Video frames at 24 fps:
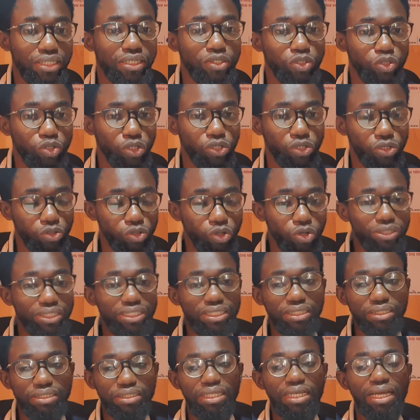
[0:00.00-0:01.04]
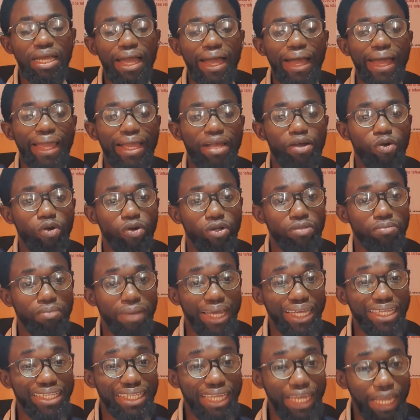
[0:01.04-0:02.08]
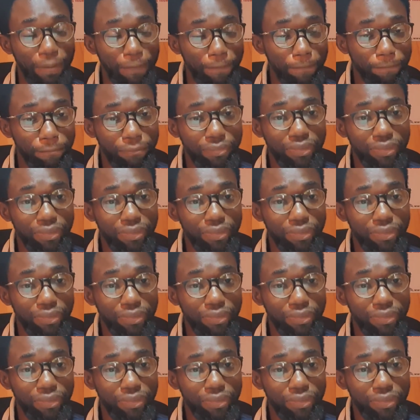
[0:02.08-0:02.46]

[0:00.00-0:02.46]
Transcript: So you notice I called my name.